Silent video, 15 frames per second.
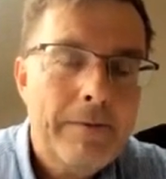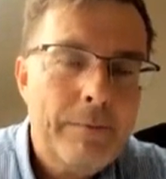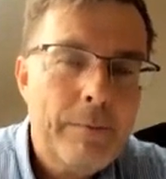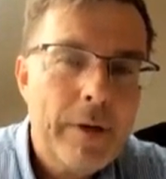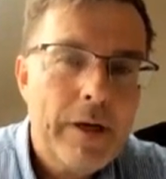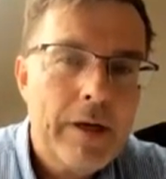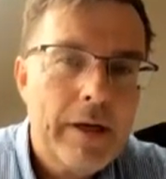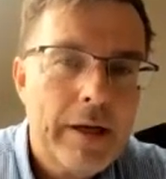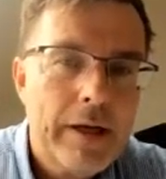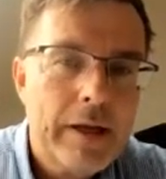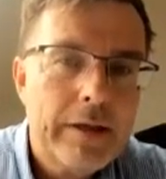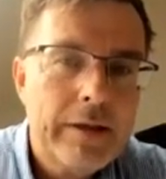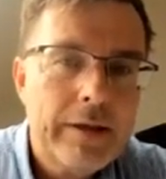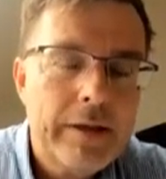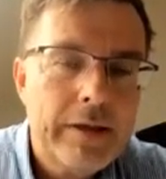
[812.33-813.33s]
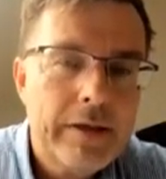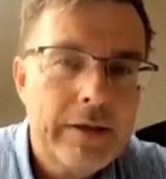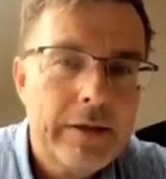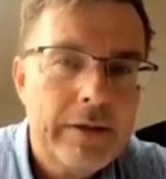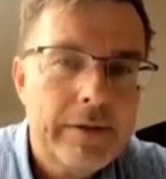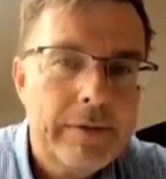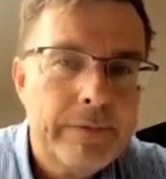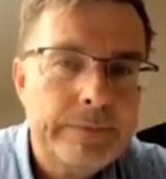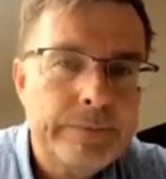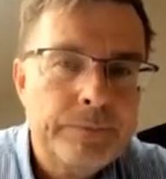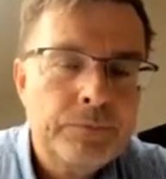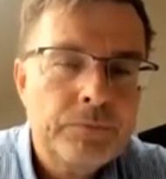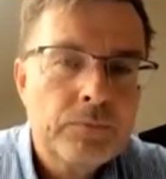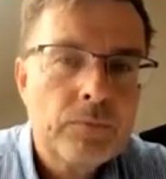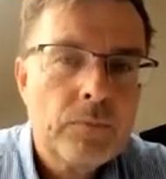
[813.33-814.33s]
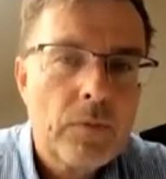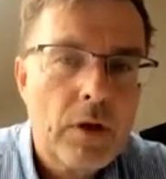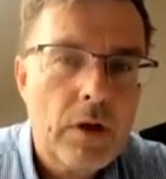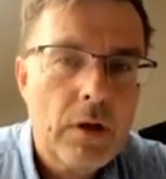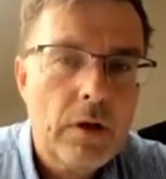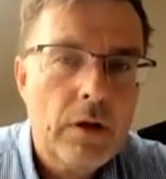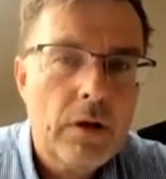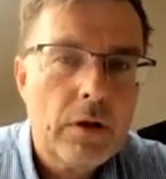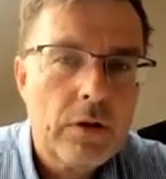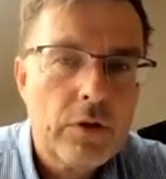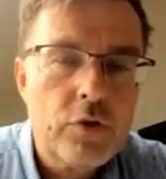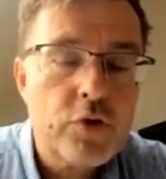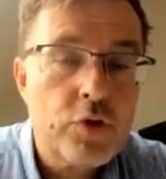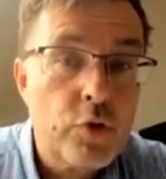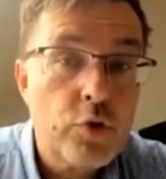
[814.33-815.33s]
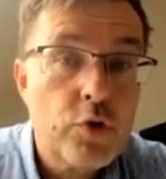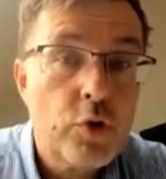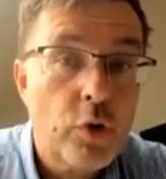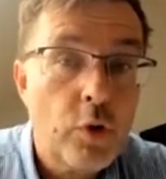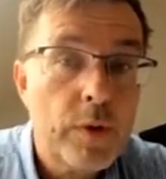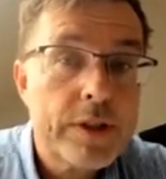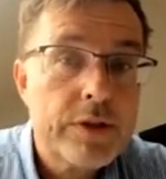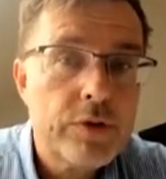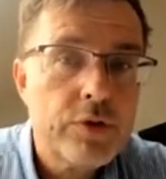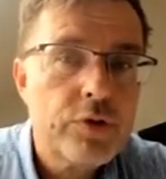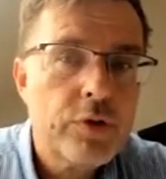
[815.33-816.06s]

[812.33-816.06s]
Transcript: but you should always